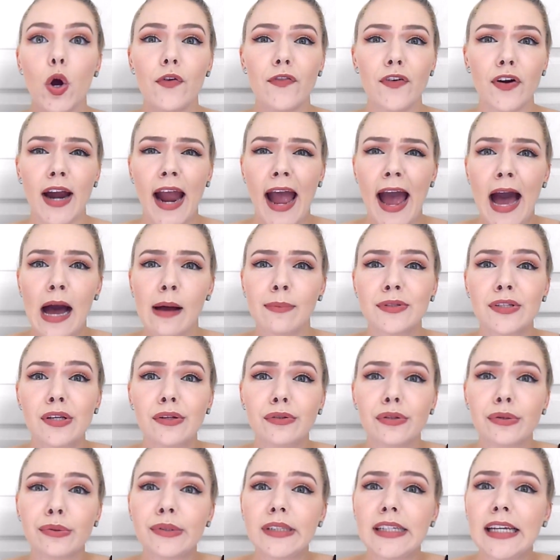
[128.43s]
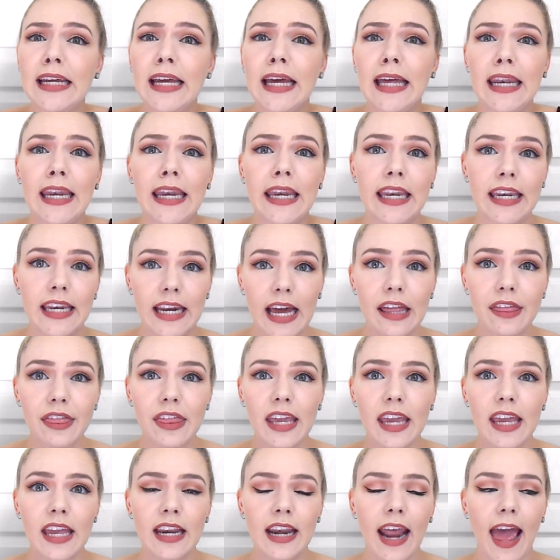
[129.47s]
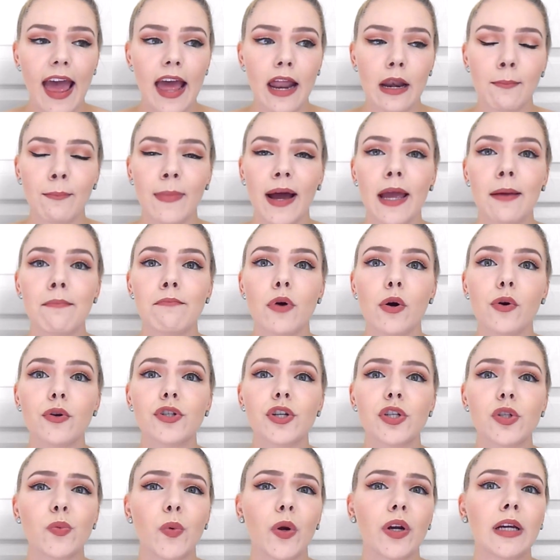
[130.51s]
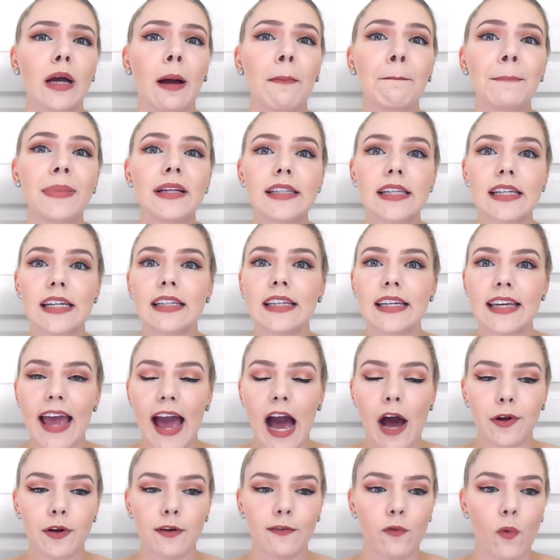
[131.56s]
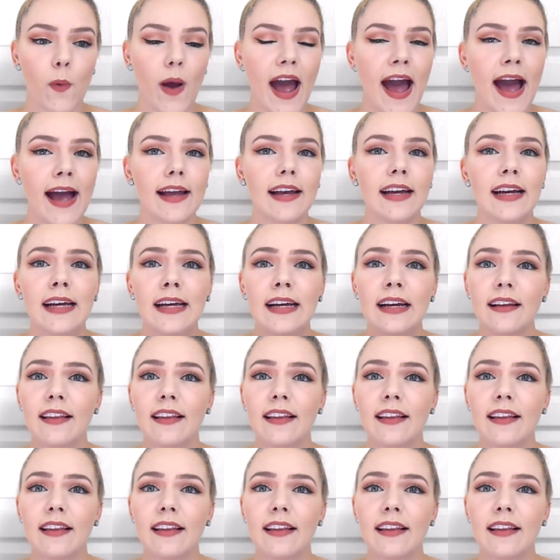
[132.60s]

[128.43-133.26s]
over absolutely nothing and my emotions were completely out of whack.